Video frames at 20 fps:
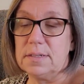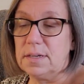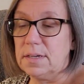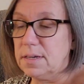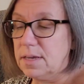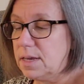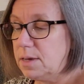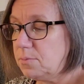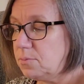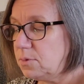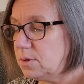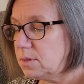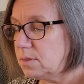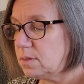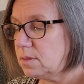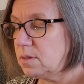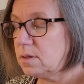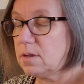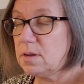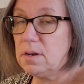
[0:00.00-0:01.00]
It came with
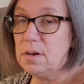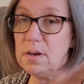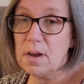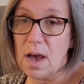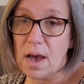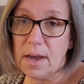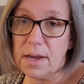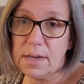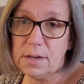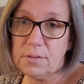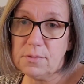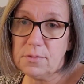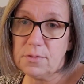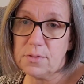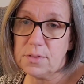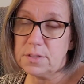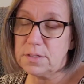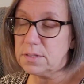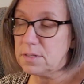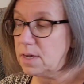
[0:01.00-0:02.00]
9 for
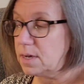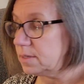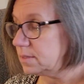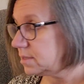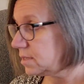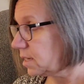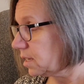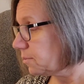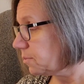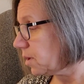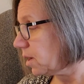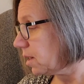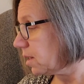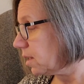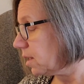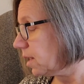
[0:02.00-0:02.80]
the size that I bought.